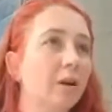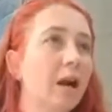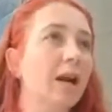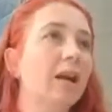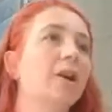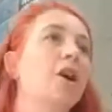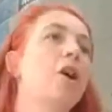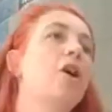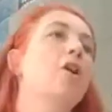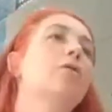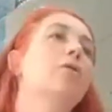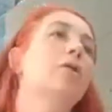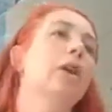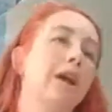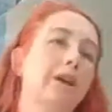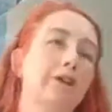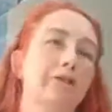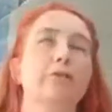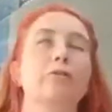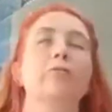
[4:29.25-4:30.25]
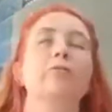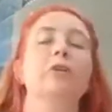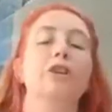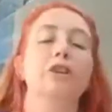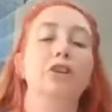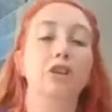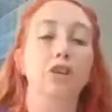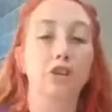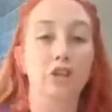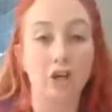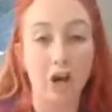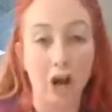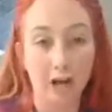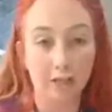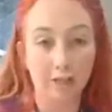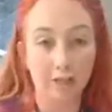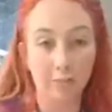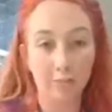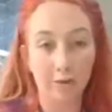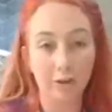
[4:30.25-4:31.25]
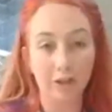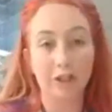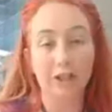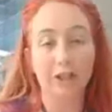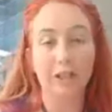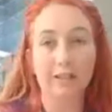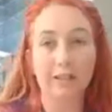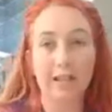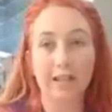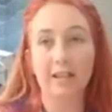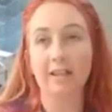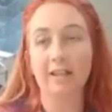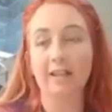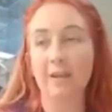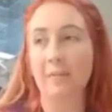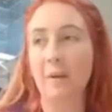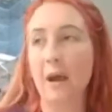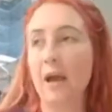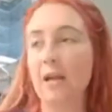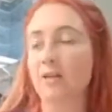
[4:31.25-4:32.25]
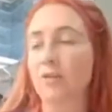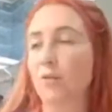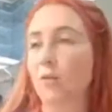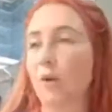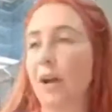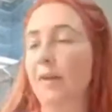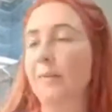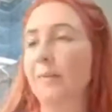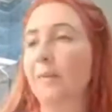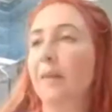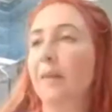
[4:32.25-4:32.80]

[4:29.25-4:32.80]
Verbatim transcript: Oh, yeah, okay, so yeah. When she shot someone, she didn't say that they passed away.